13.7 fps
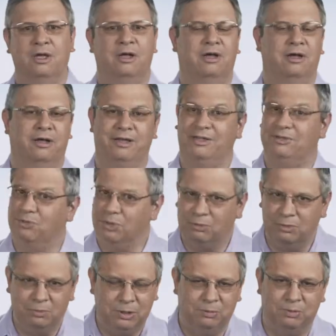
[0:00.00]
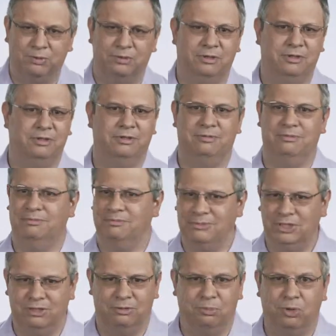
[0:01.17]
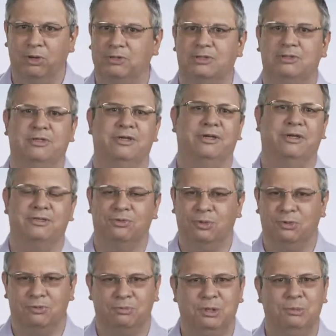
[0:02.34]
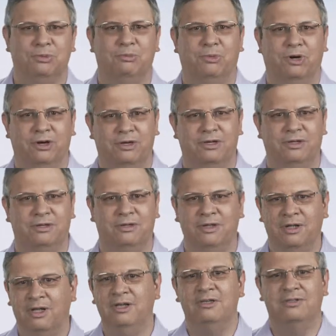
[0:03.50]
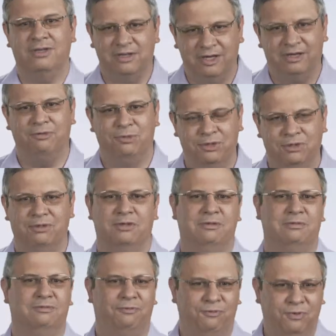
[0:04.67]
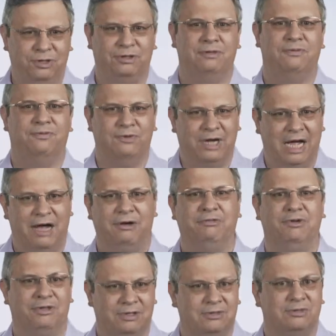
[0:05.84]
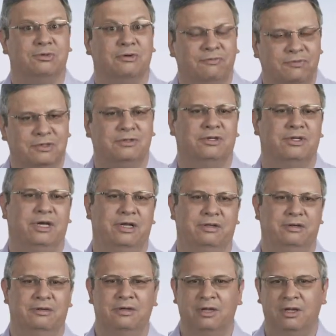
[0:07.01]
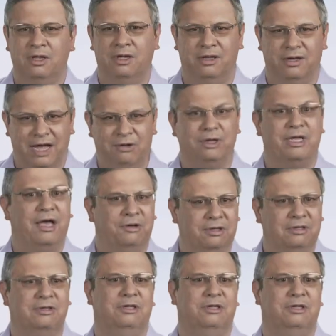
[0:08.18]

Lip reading: I get to work with people in purchasing. I got to work with people in marketing. So I got a really good feeling for how everything sort of fits together and how accounting